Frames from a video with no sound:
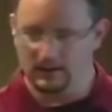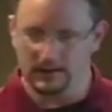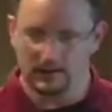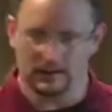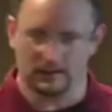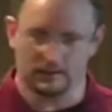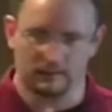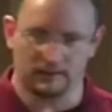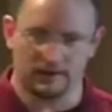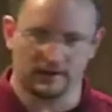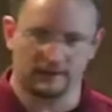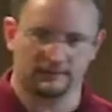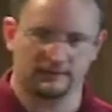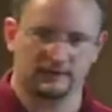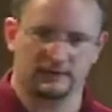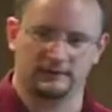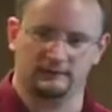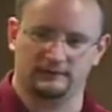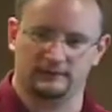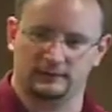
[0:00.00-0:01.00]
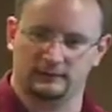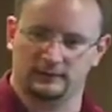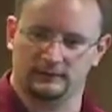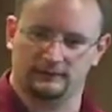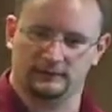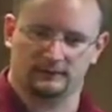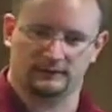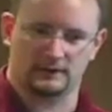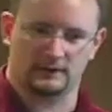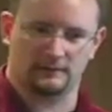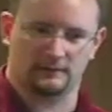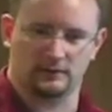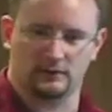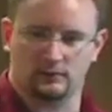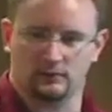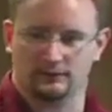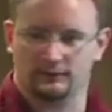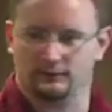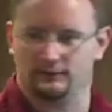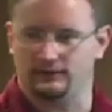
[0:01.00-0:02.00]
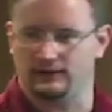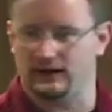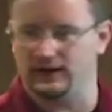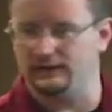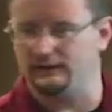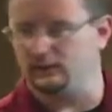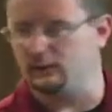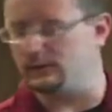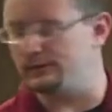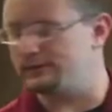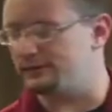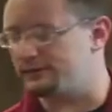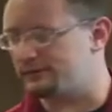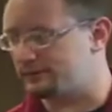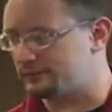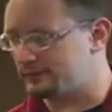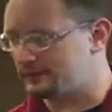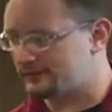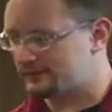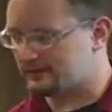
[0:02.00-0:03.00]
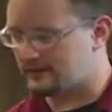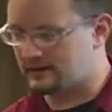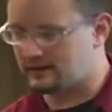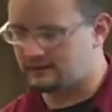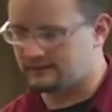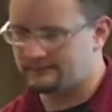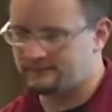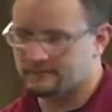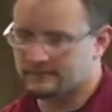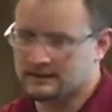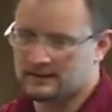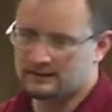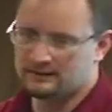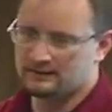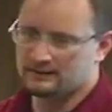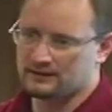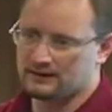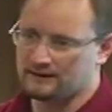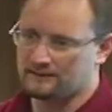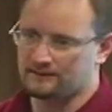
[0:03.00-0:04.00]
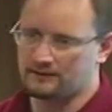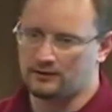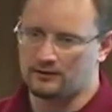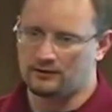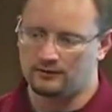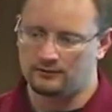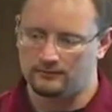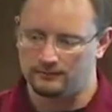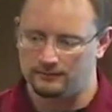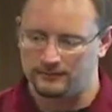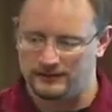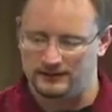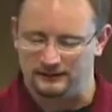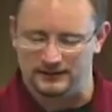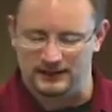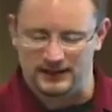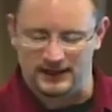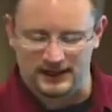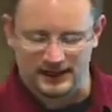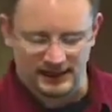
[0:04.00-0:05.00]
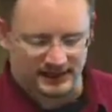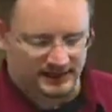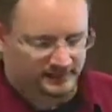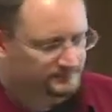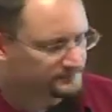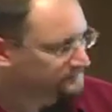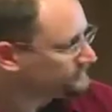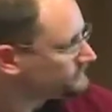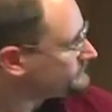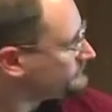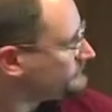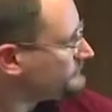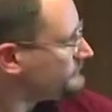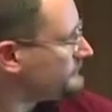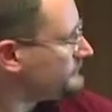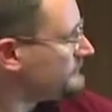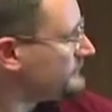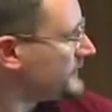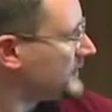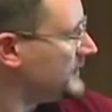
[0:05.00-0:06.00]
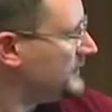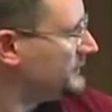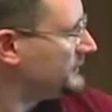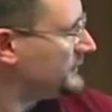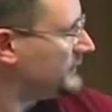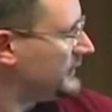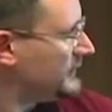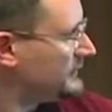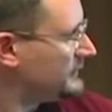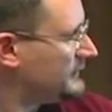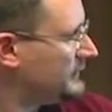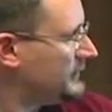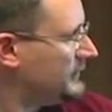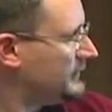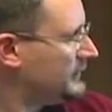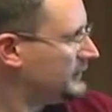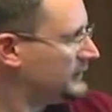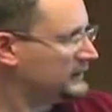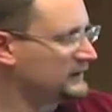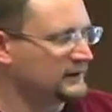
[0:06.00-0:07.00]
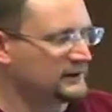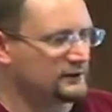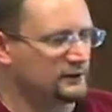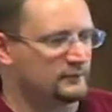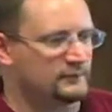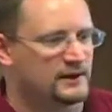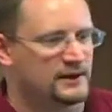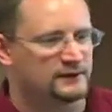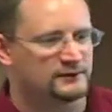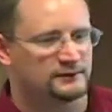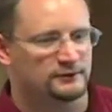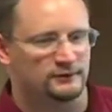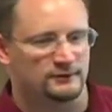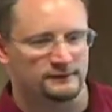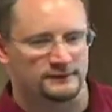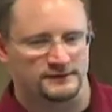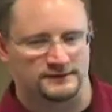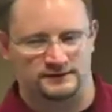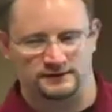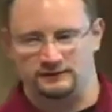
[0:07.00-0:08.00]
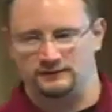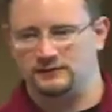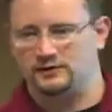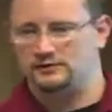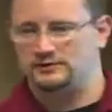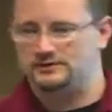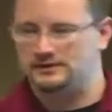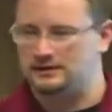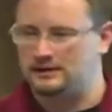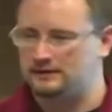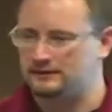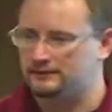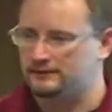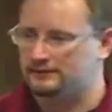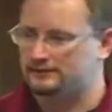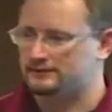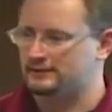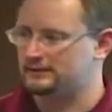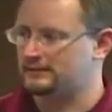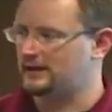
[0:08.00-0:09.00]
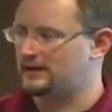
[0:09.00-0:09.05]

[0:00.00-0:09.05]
And the benefit of doing, for example, a 1 through 5 or 1 through 3 scale, so you can have low, medium, and high, is that, again, going back to if the server goes down, that's going to